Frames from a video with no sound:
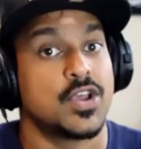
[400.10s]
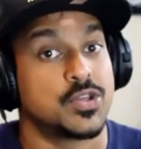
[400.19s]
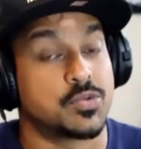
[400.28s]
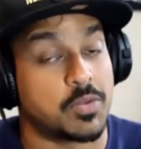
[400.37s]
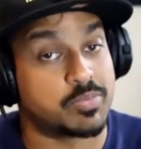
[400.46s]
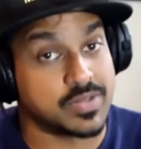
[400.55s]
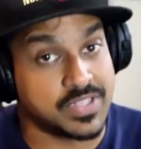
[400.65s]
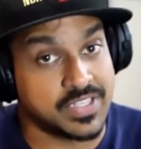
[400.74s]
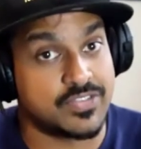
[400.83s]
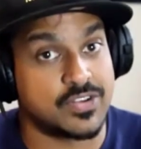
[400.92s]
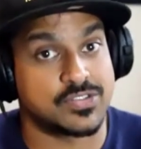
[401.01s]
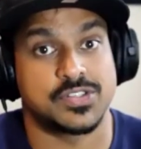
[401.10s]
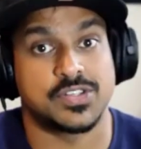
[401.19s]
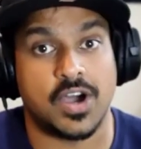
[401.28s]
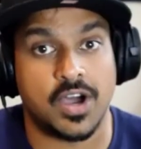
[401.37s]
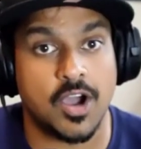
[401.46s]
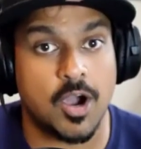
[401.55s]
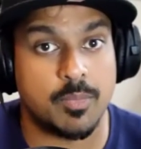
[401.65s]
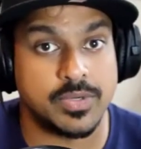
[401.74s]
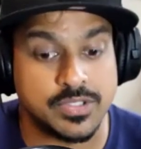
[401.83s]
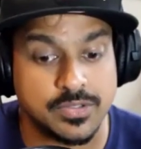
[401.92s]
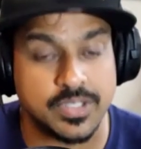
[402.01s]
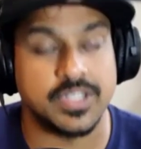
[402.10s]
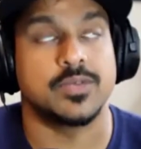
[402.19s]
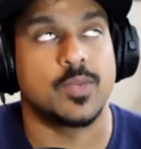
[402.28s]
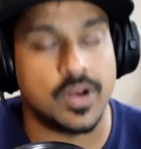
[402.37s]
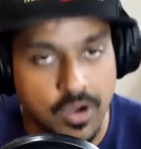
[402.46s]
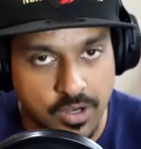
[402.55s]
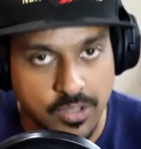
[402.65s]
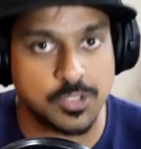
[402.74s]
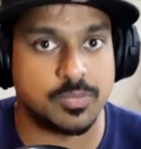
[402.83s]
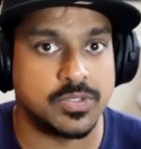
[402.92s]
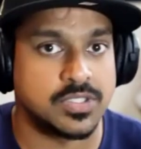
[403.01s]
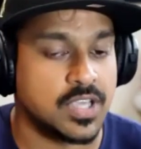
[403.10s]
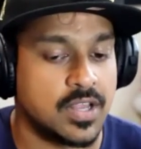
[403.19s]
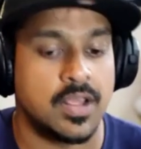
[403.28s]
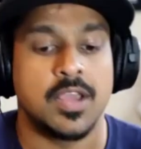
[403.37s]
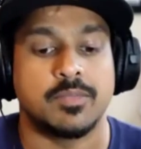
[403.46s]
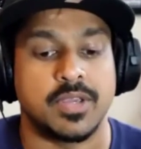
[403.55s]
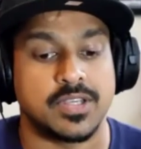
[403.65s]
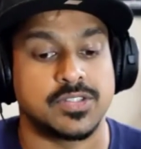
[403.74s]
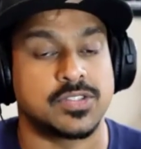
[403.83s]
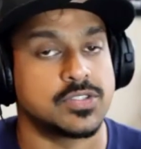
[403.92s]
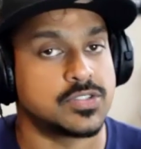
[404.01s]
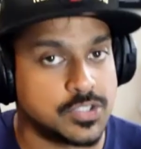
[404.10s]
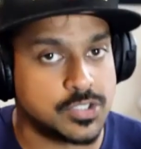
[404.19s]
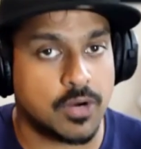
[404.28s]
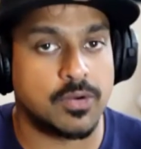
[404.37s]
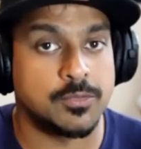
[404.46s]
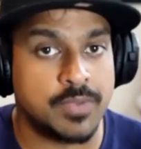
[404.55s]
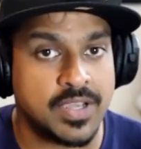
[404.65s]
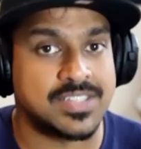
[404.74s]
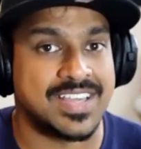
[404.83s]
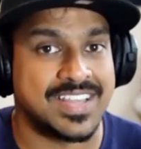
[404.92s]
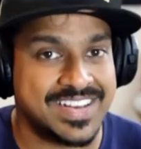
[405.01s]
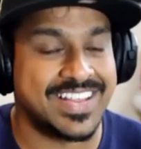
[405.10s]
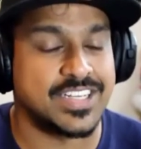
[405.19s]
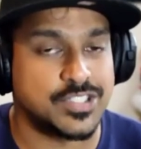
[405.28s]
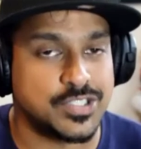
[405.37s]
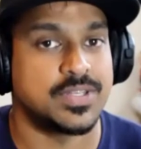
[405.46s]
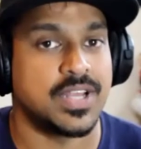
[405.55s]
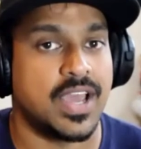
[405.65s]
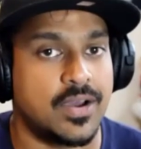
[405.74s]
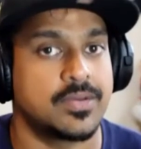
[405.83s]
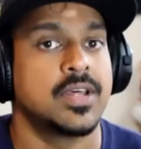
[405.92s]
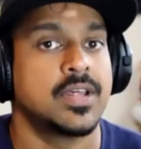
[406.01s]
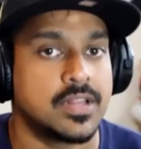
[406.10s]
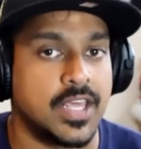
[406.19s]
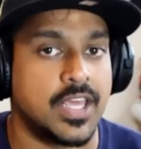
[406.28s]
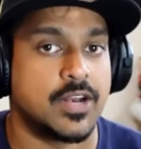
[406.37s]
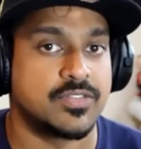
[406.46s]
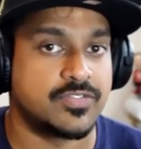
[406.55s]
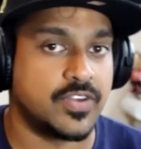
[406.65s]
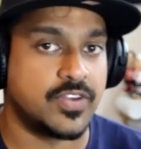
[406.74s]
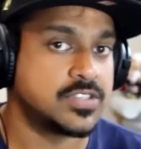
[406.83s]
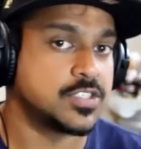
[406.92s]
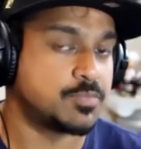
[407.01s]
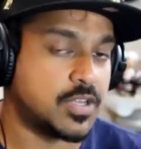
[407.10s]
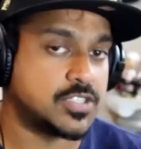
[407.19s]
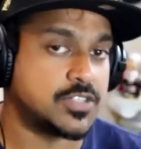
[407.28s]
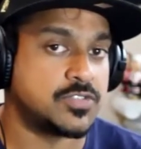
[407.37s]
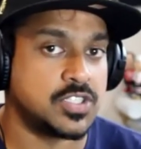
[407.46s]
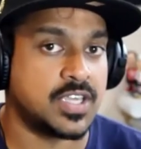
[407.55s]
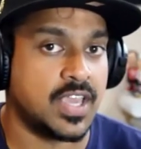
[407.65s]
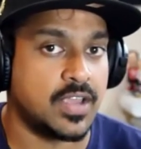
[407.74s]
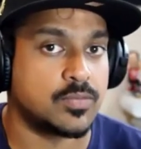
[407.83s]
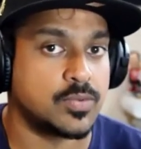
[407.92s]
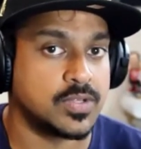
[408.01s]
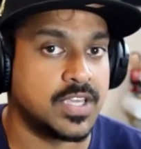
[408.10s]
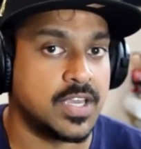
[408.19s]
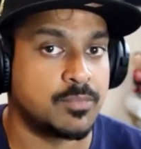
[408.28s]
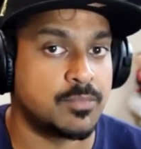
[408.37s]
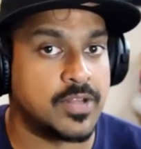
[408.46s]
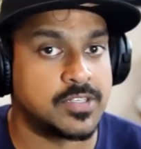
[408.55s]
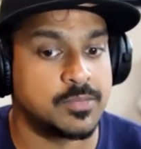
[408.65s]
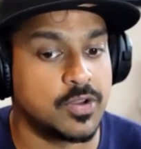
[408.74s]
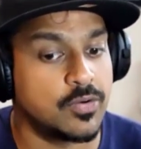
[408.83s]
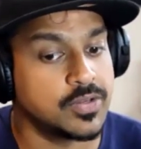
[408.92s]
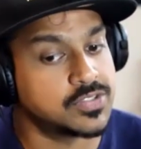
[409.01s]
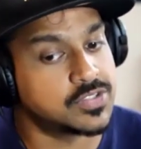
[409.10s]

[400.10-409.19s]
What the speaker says: Do I believe there's a dog opportunity? 100%, because Sijara Eubanks can let you down later in fights, especially if she can't really get momentum going.